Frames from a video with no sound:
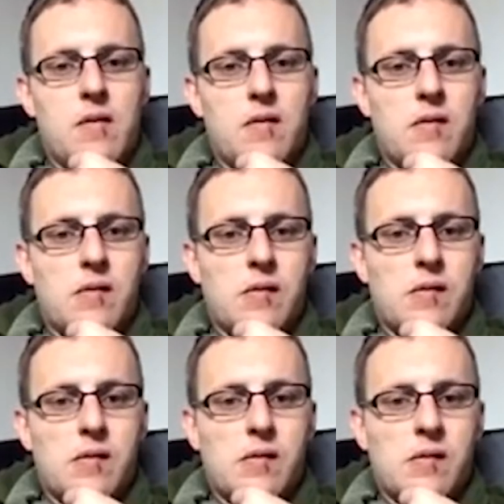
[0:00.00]

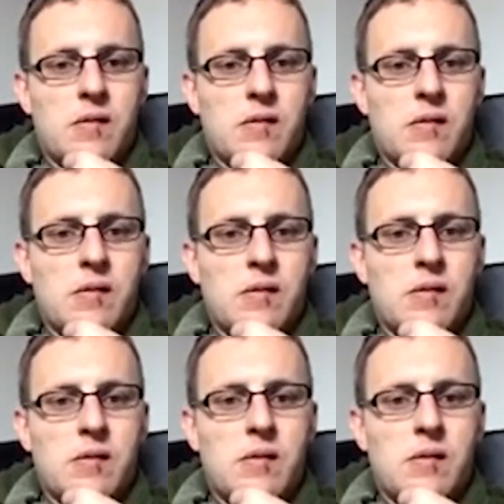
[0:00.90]

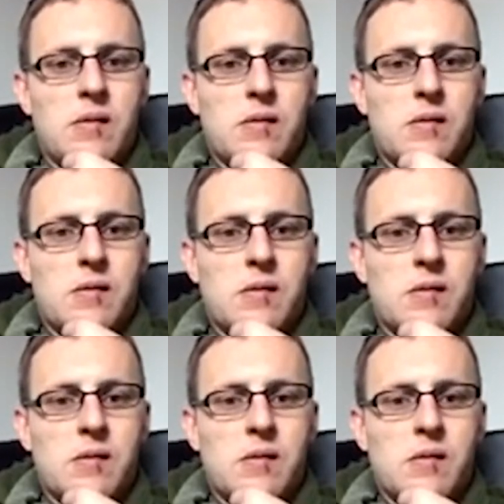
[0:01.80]

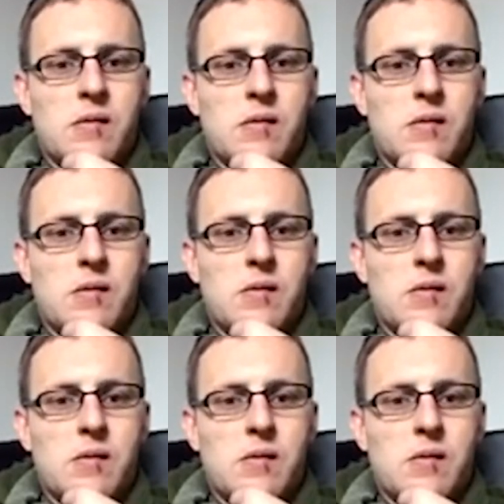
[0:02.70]
No words are spoken by the person on screen.